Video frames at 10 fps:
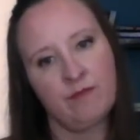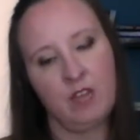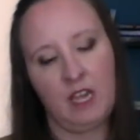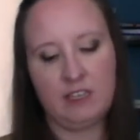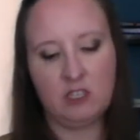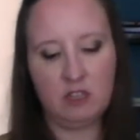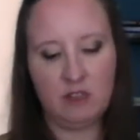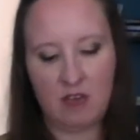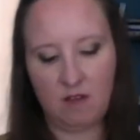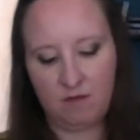Angel
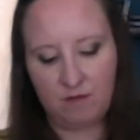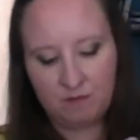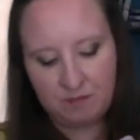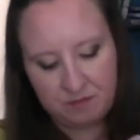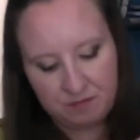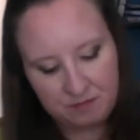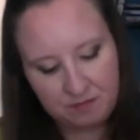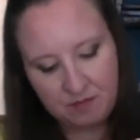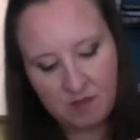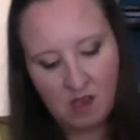Love.
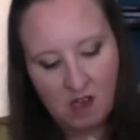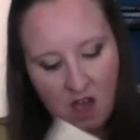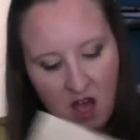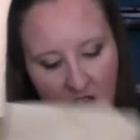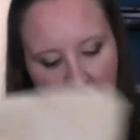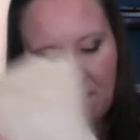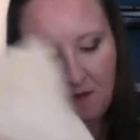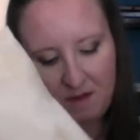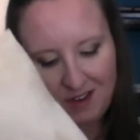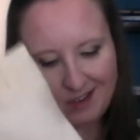I'm
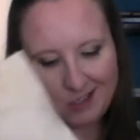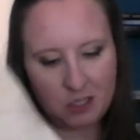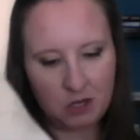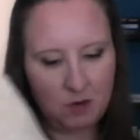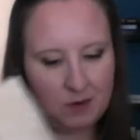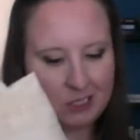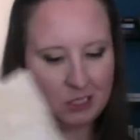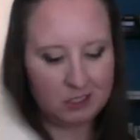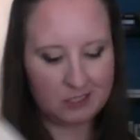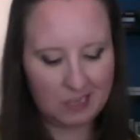not going to show what she
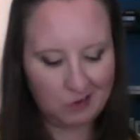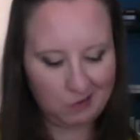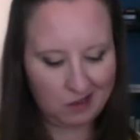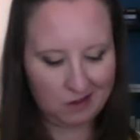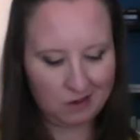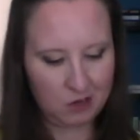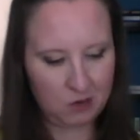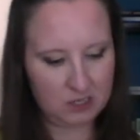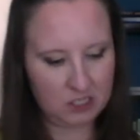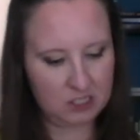looks like. We all know
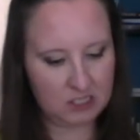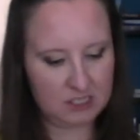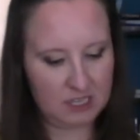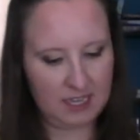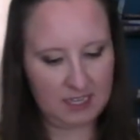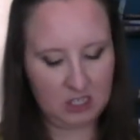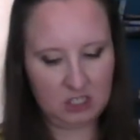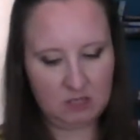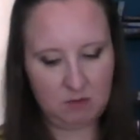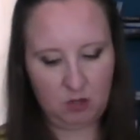what she looks like.
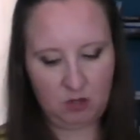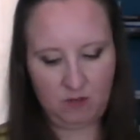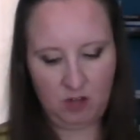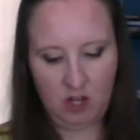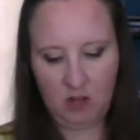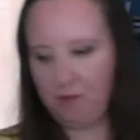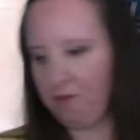She's beautiful.